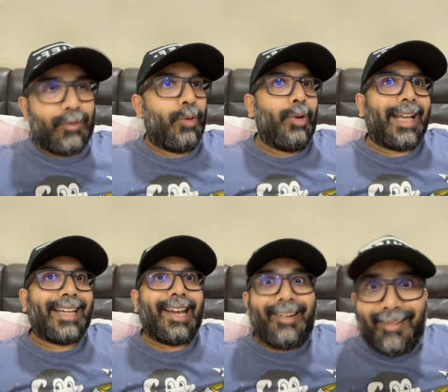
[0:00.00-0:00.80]
if you look
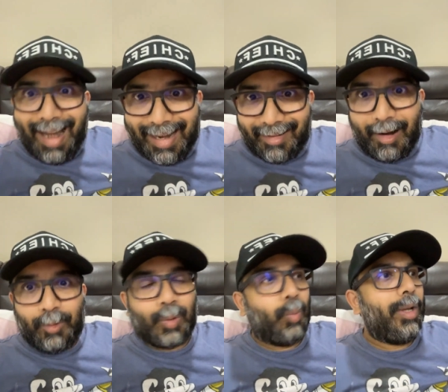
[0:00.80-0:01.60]
at the trend
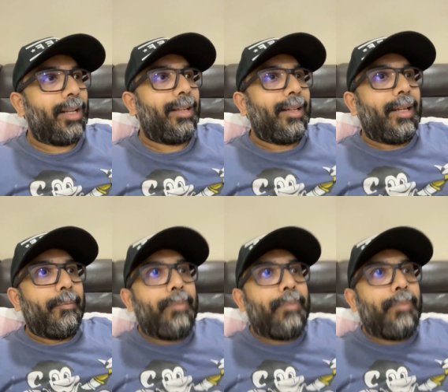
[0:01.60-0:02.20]
around the world,